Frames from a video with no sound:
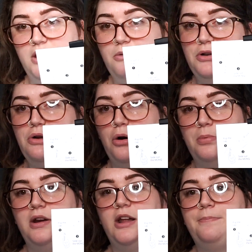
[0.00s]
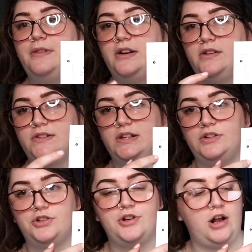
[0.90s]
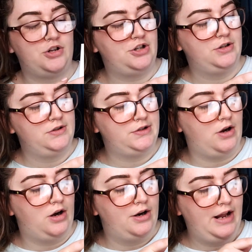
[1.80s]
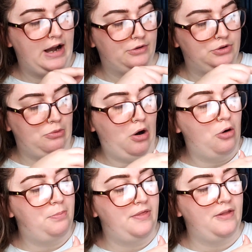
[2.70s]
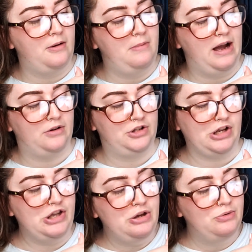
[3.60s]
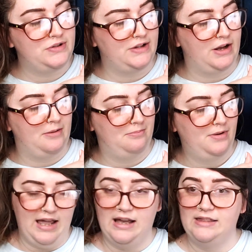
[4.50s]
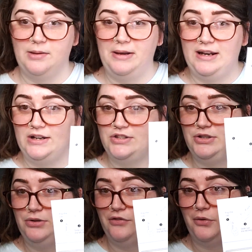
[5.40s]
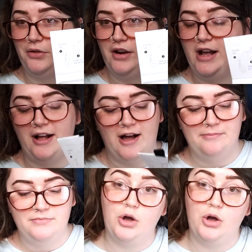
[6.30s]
When you open it up, there's instructions on how to open them, how to use them, and let me get into the 4 that I got.